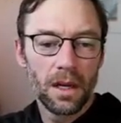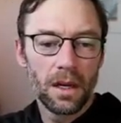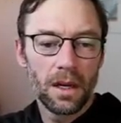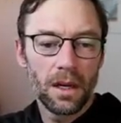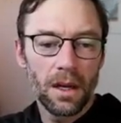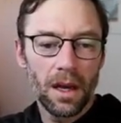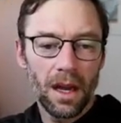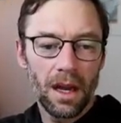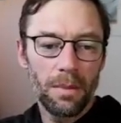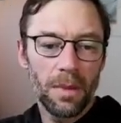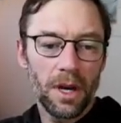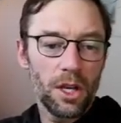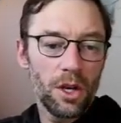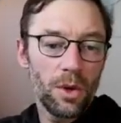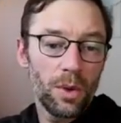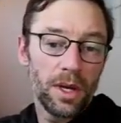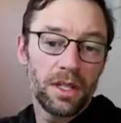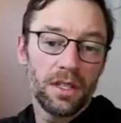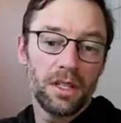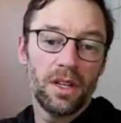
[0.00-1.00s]
And my
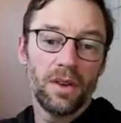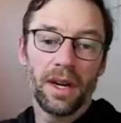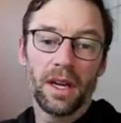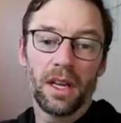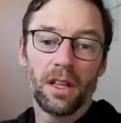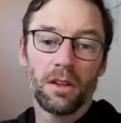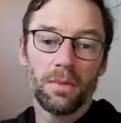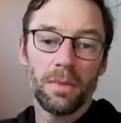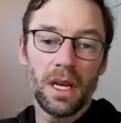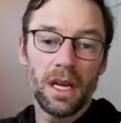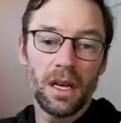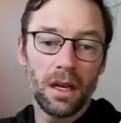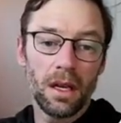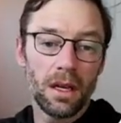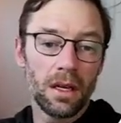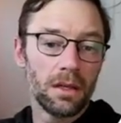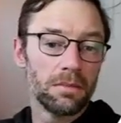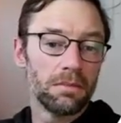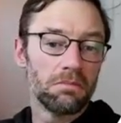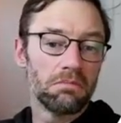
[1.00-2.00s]
UAT regular
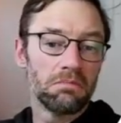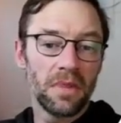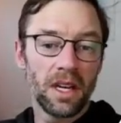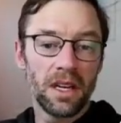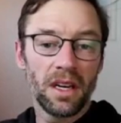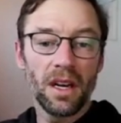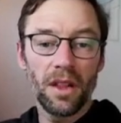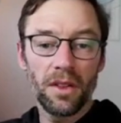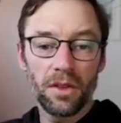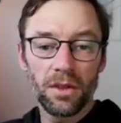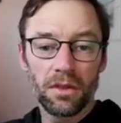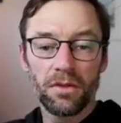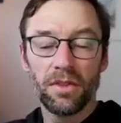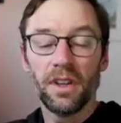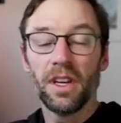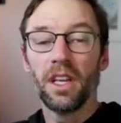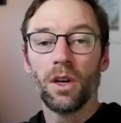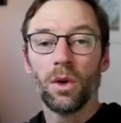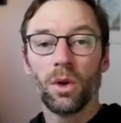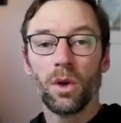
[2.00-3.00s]
meeting, another
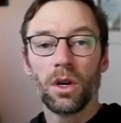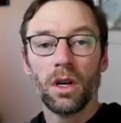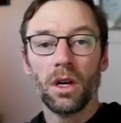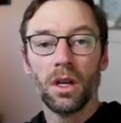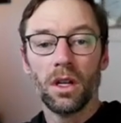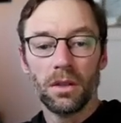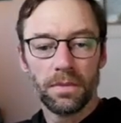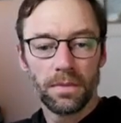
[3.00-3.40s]
video call.